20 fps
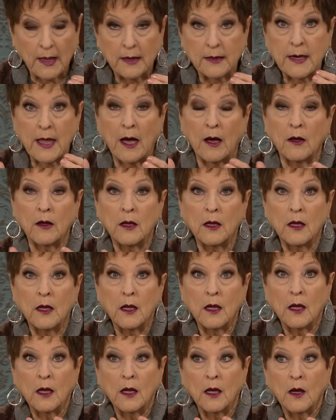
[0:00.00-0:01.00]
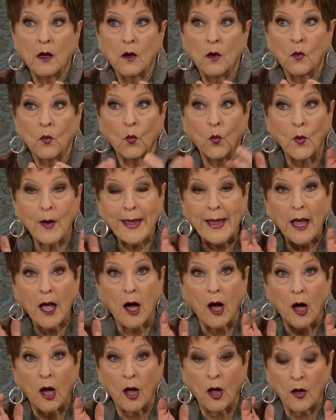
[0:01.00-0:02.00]
Now, we
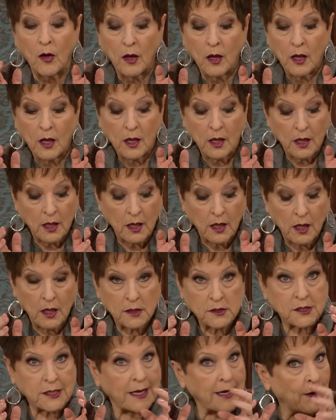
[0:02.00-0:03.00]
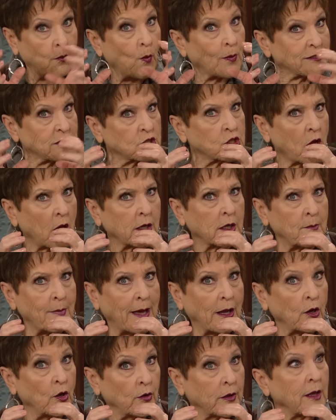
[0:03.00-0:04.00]
all see, and what's it talking
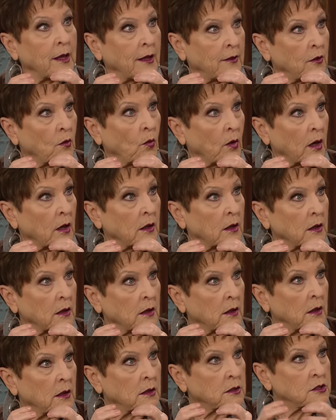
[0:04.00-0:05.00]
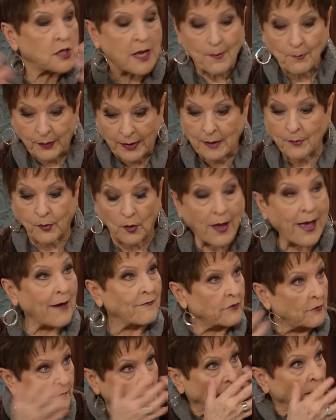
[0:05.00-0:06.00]
about? Looking in the Word. Some people
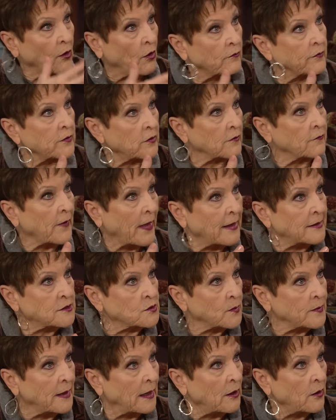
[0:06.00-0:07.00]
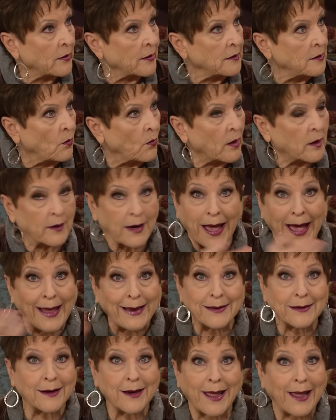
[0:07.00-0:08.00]
have a veil over their heads when they look in the Word. I,
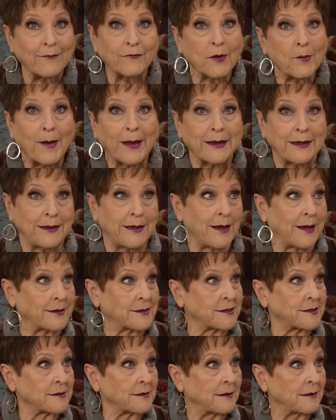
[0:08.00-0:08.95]
everybody does.